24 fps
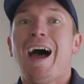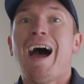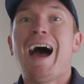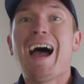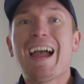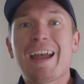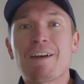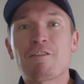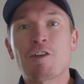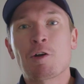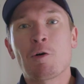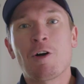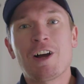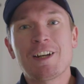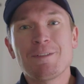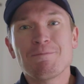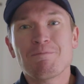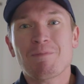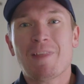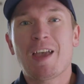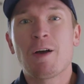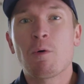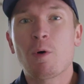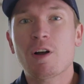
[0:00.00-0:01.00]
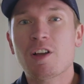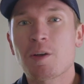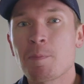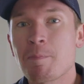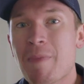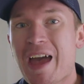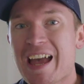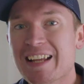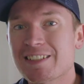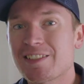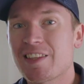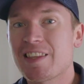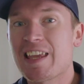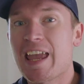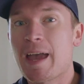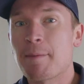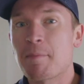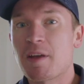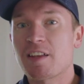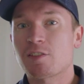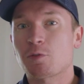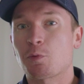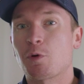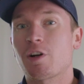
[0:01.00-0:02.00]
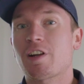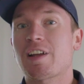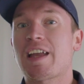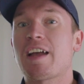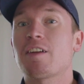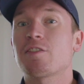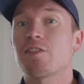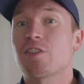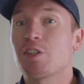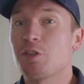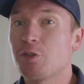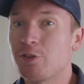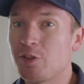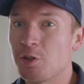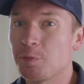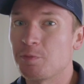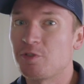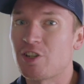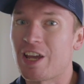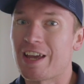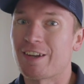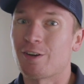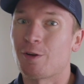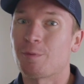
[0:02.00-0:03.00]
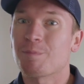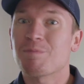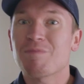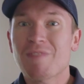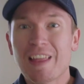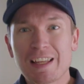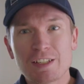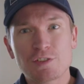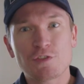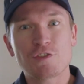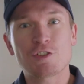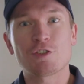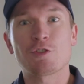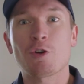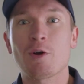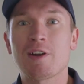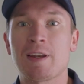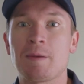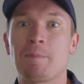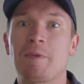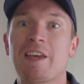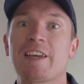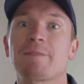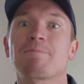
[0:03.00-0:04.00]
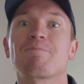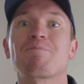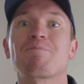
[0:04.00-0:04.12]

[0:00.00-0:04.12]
Hi everyone, and welcome back to the MS Workouts YouTube channel. Thanks for joining me.